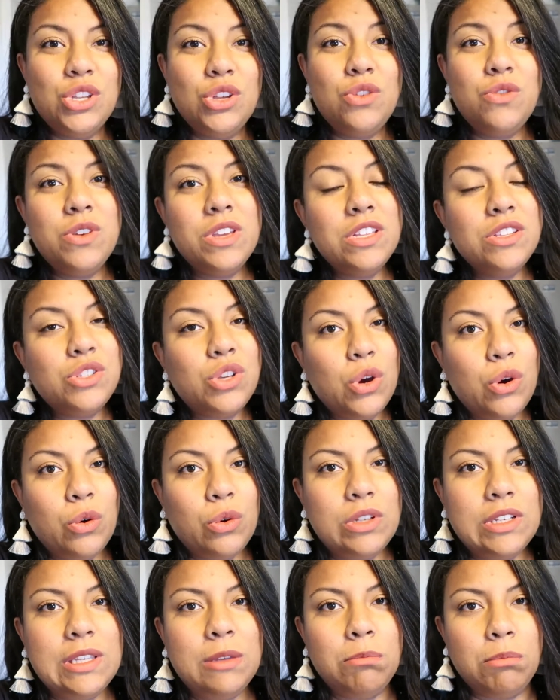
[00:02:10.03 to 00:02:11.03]
So you can
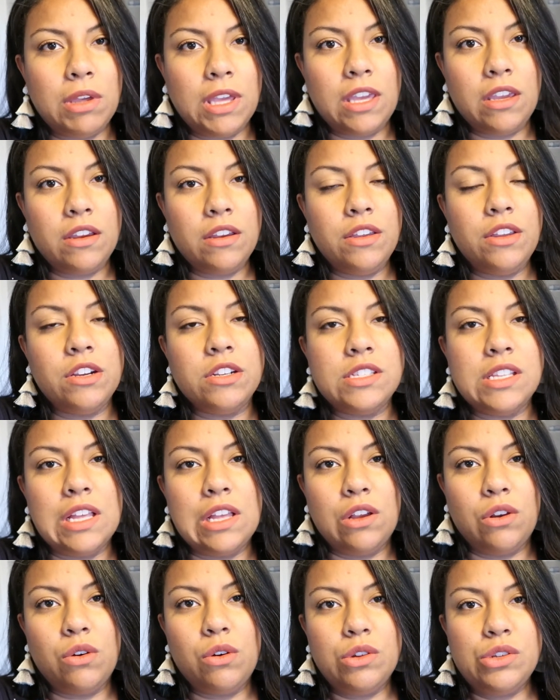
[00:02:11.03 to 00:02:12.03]
totally make your
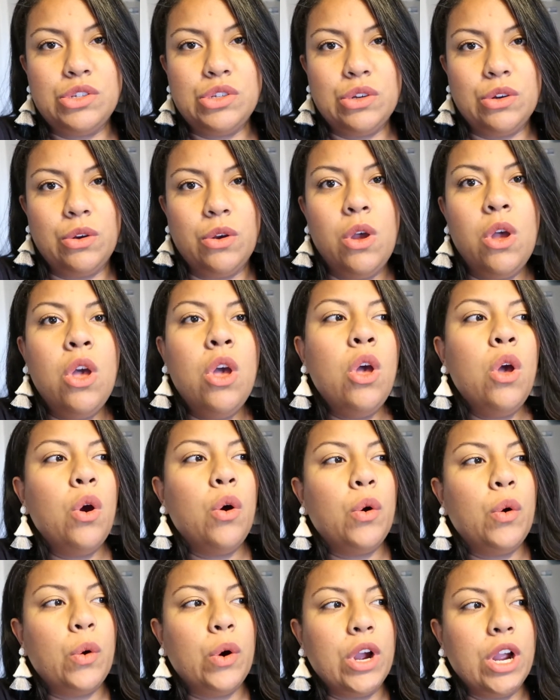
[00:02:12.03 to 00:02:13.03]
sancocho
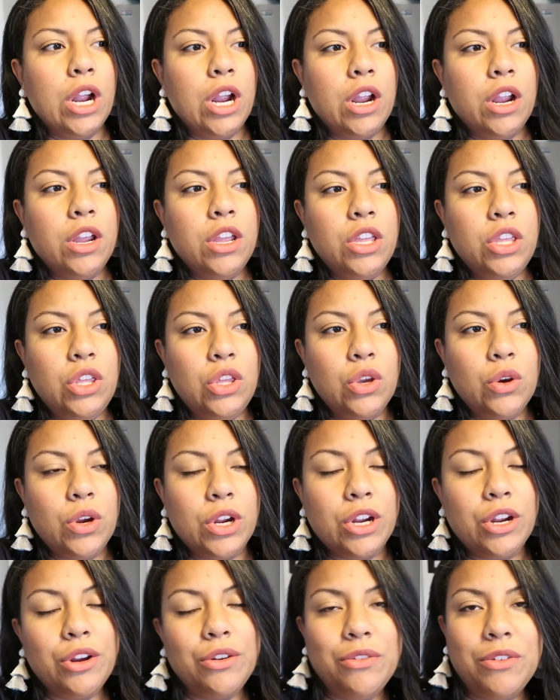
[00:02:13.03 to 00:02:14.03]
or
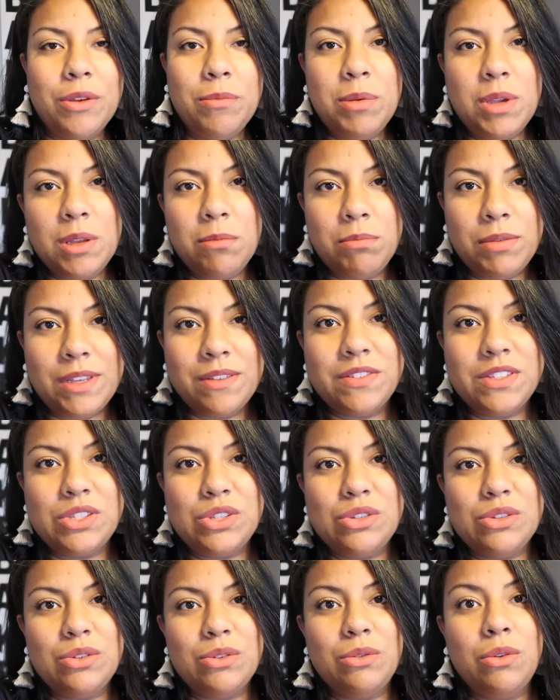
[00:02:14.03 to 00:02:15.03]
your Caribbean beef
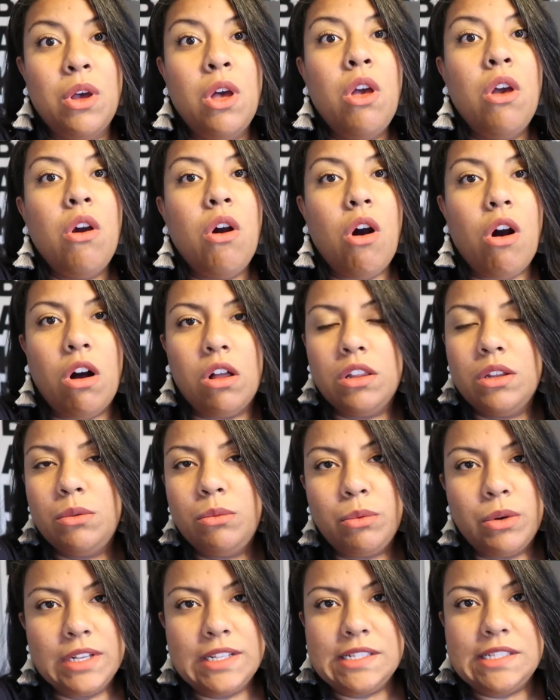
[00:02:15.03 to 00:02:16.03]
stew all
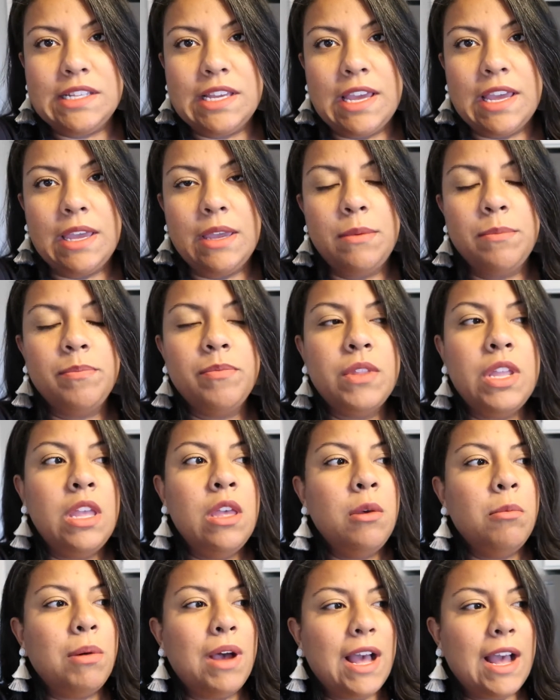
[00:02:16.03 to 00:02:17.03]
in one day
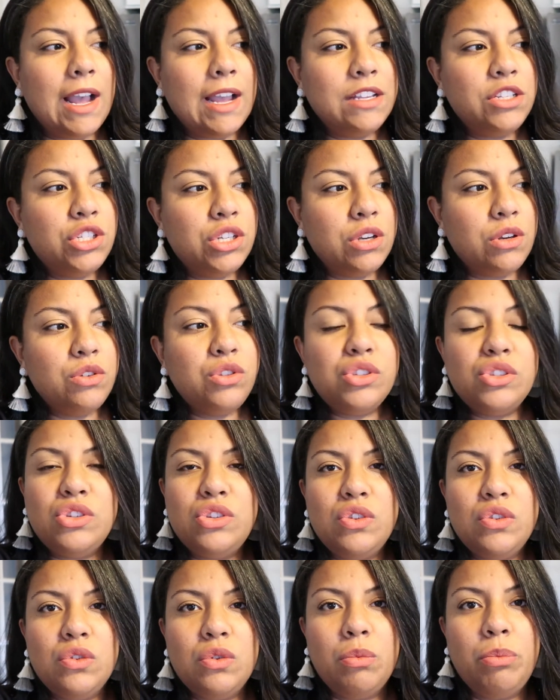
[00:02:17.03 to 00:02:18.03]
but I chose
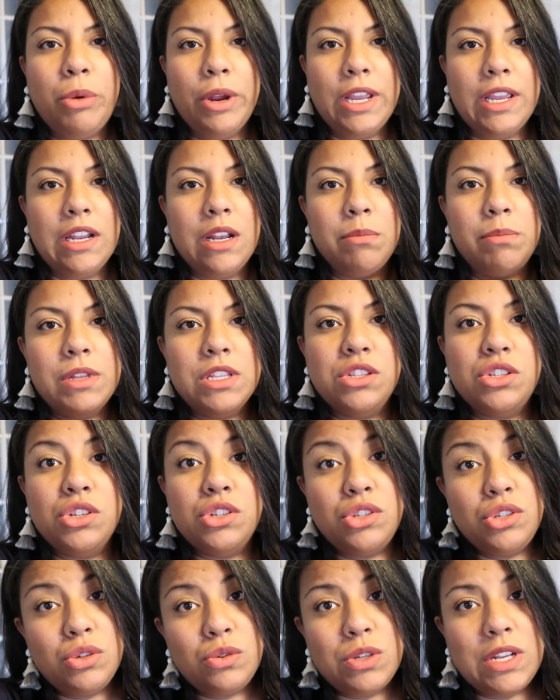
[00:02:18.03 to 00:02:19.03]
to break it up
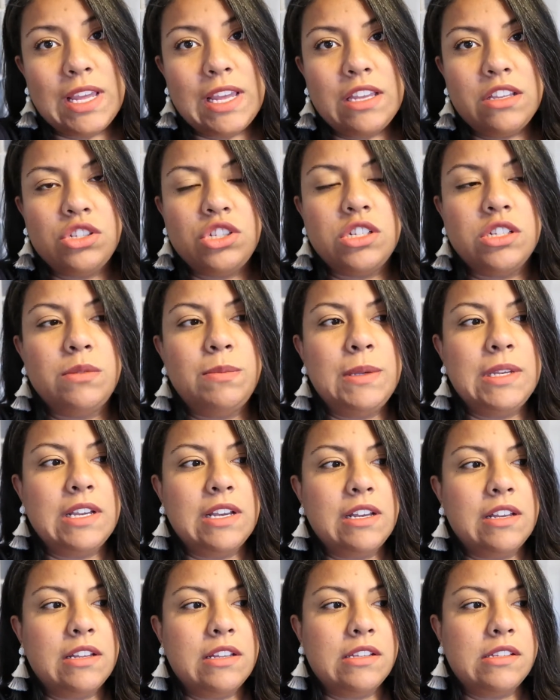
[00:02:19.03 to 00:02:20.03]
into two days just
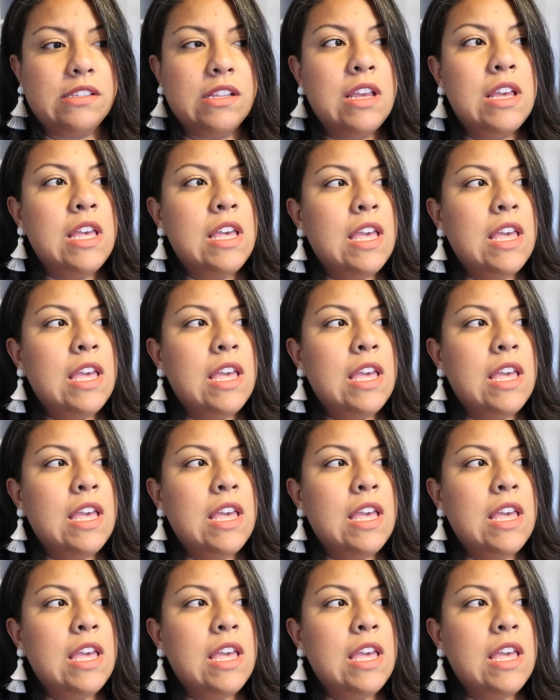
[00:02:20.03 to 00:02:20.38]
because